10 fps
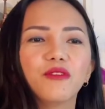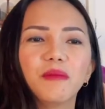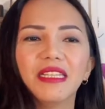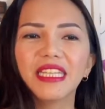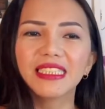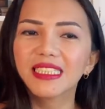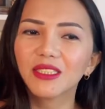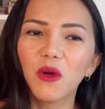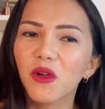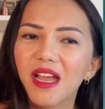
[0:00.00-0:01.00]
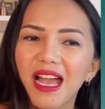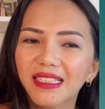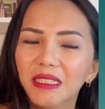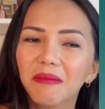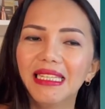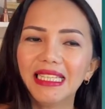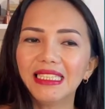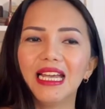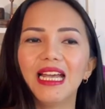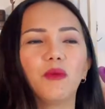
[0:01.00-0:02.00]
fulminans or acne
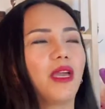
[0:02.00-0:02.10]
maligna, we